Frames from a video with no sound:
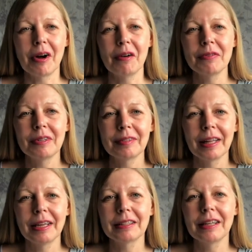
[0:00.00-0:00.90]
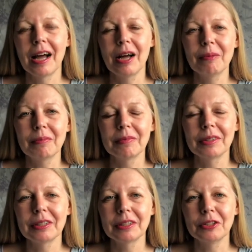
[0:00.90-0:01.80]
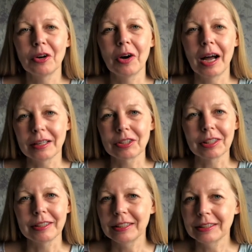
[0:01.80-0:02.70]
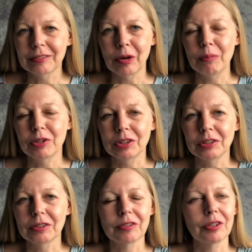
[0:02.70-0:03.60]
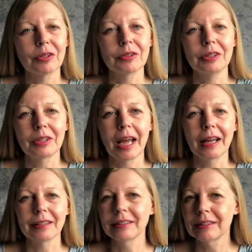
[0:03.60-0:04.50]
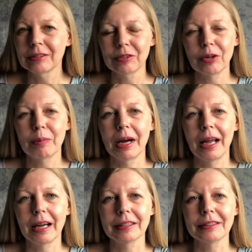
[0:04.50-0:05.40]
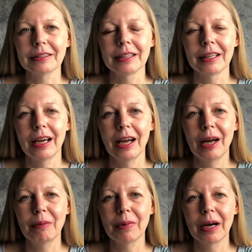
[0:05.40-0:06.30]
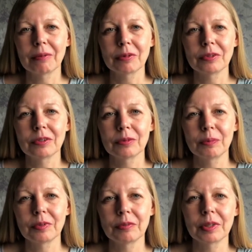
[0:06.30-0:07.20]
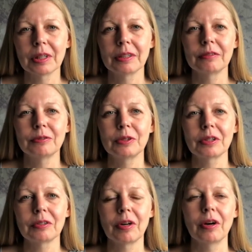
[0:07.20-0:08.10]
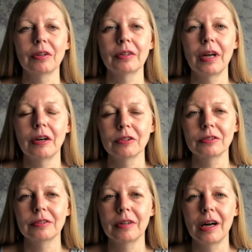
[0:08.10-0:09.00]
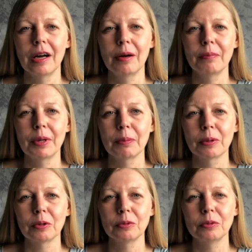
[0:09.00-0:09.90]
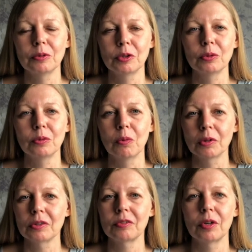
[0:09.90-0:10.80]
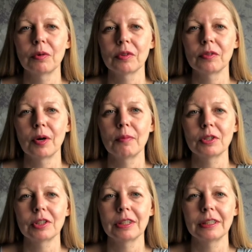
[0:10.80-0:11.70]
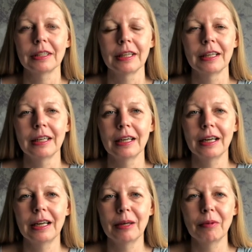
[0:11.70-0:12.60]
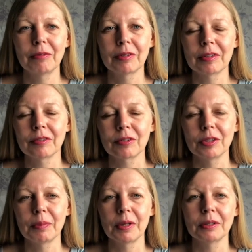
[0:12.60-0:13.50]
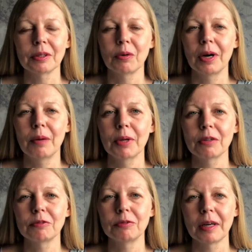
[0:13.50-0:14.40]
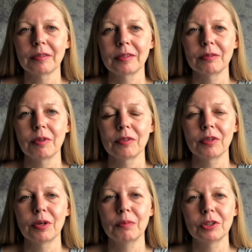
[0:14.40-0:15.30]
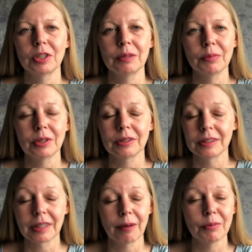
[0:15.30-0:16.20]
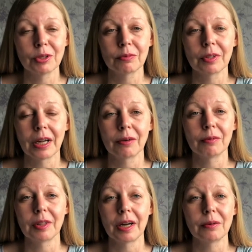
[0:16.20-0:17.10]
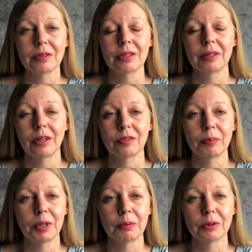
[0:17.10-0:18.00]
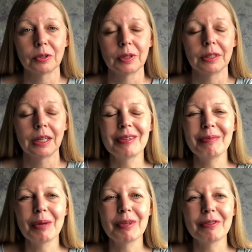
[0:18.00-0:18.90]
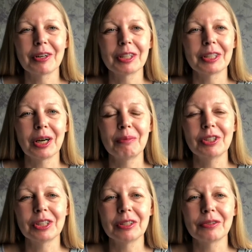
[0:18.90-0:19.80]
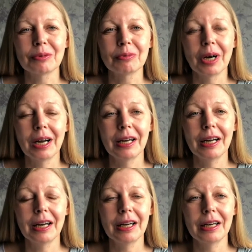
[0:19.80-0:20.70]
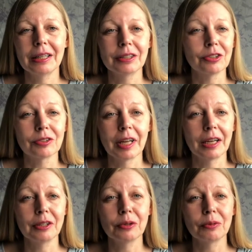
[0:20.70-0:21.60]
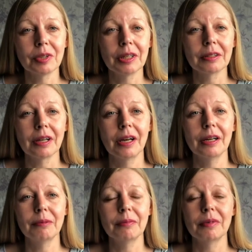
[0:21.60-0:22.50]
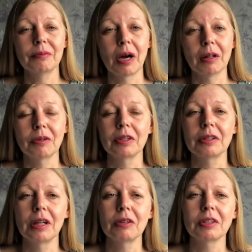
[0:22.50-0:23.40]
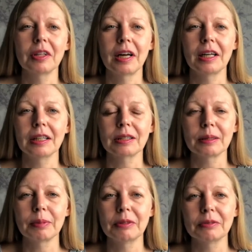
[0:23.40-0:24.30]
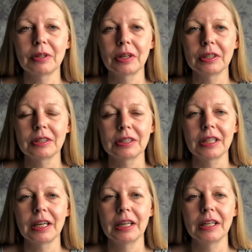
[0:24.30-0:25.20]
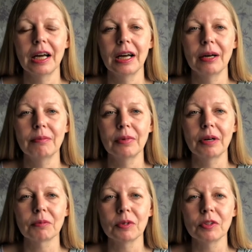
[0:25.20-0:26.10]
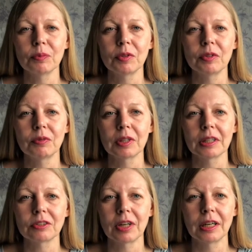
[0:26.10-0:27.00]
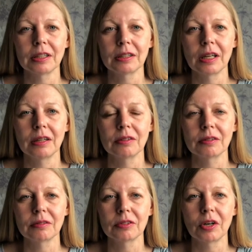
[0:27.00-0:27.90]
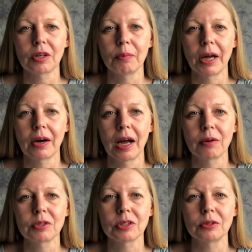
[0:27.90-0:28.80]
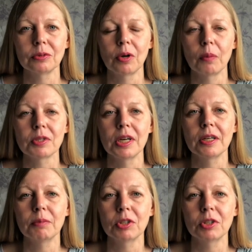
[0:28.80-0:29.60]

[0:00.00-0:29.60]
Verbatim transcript: obviously, um, you don't actually need a sewing machine to sew. You can sew by hand. Um, but I'm going to specifically focus on, on uh, people who do want to sew with a sewing machine. Um, obviously it's going to be quite a bit faster with a sewing machine, but it can be done without, without. Lots of people do it. Maybe you've already got a machine somewhere uh, and you just don't use it. Um, I'll, look at, I'll look at that a little bit for you today, um, but I'm going to specifically try and talk about how to obtain a